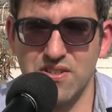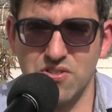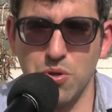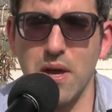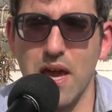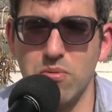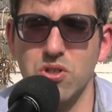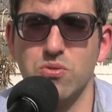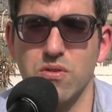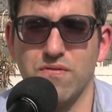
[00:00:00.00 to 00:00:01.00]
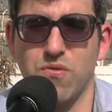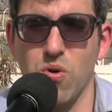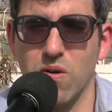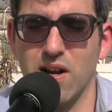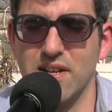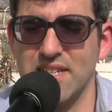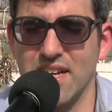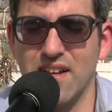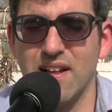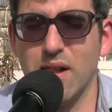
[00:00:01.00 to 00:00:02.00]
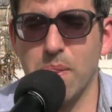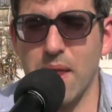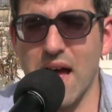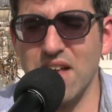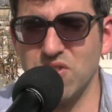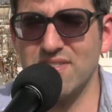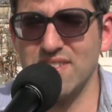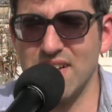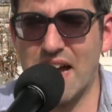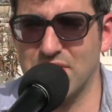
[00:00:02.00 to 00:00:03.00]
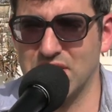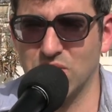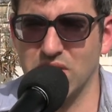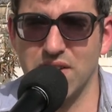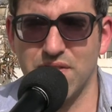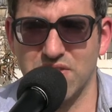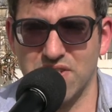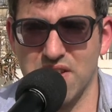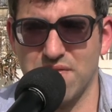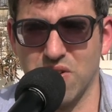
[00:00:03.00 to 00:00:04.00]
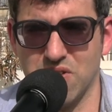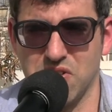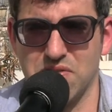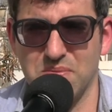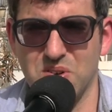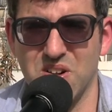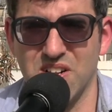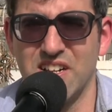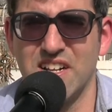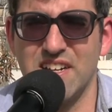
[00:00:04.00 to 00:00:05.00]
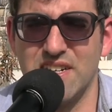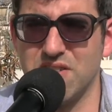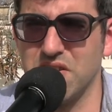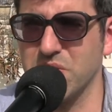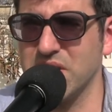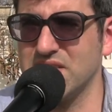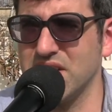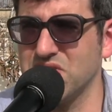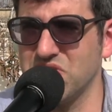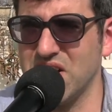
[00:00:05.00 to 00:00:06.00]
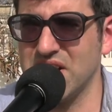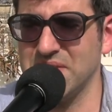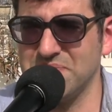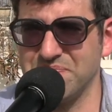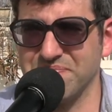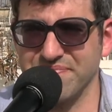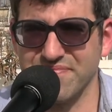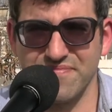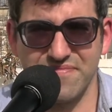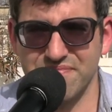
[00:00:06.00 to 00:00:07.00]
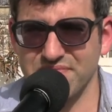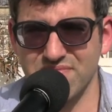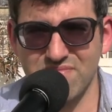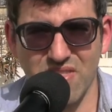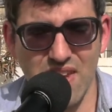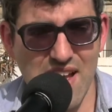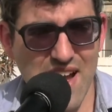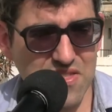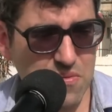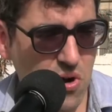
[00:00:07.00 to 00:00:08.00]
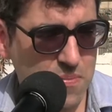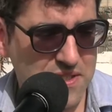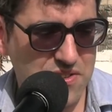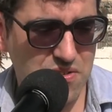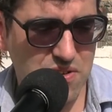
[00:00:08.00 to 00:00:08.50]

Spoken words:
to be able to afford. And you still have the toilet fixture that falls off the wall. In other words, in Israel, at the moment,